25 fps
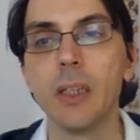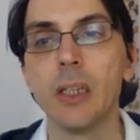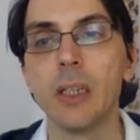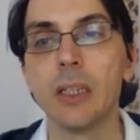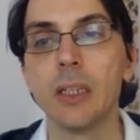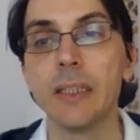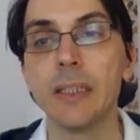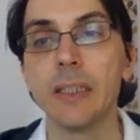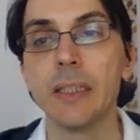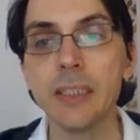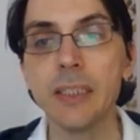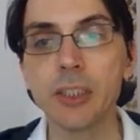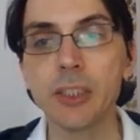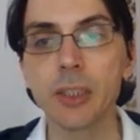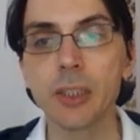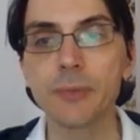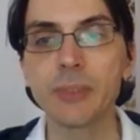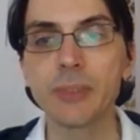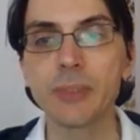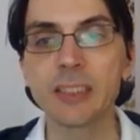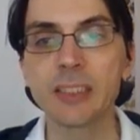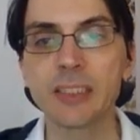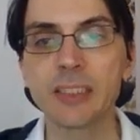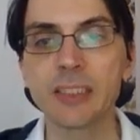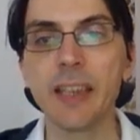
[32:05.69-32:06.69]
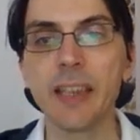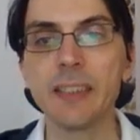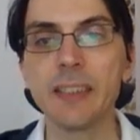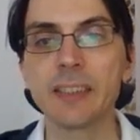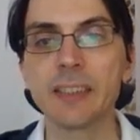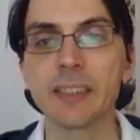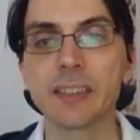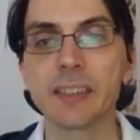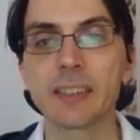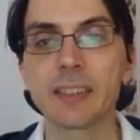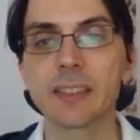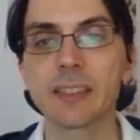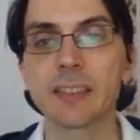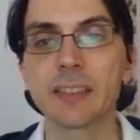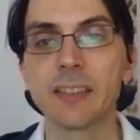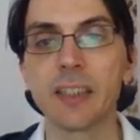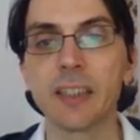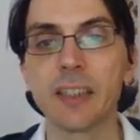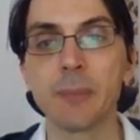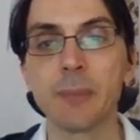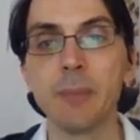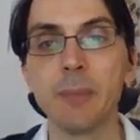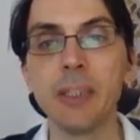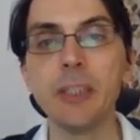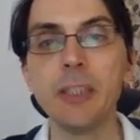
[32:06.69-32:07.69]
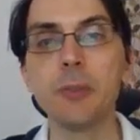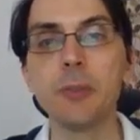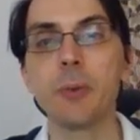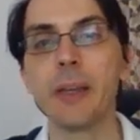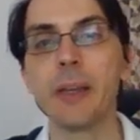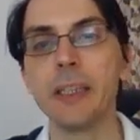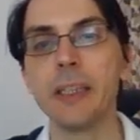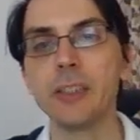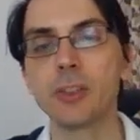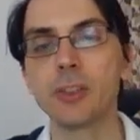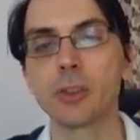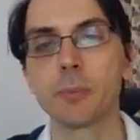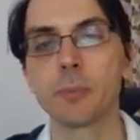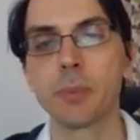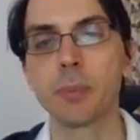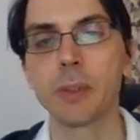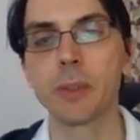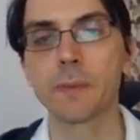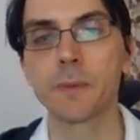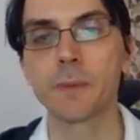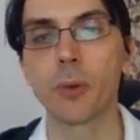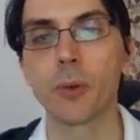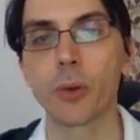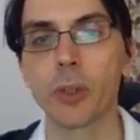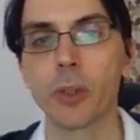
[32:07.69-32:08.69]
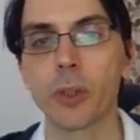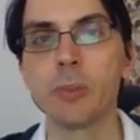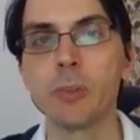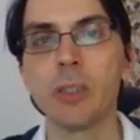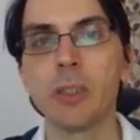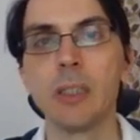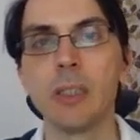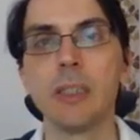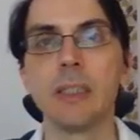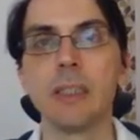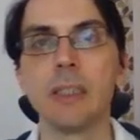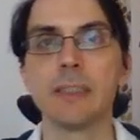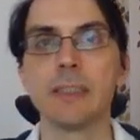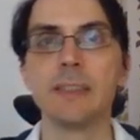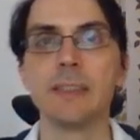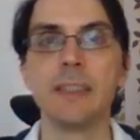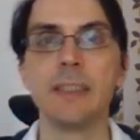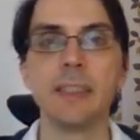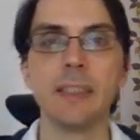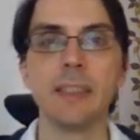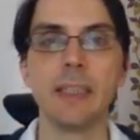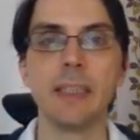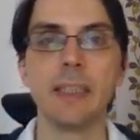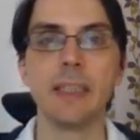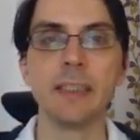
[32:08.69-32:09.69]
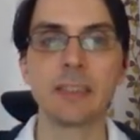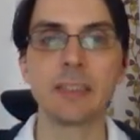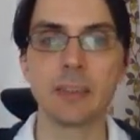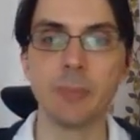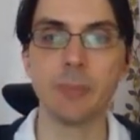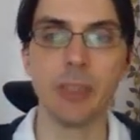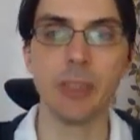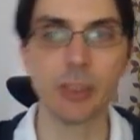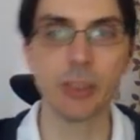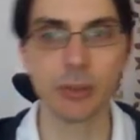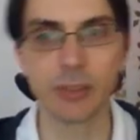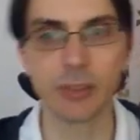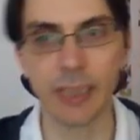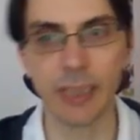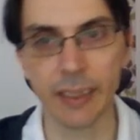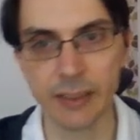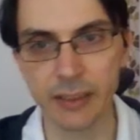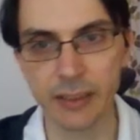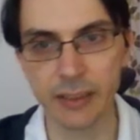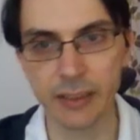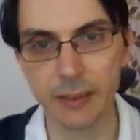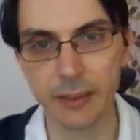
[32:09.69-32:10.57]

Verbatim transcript: In each of these cases, there are many ways to perform the estimation task.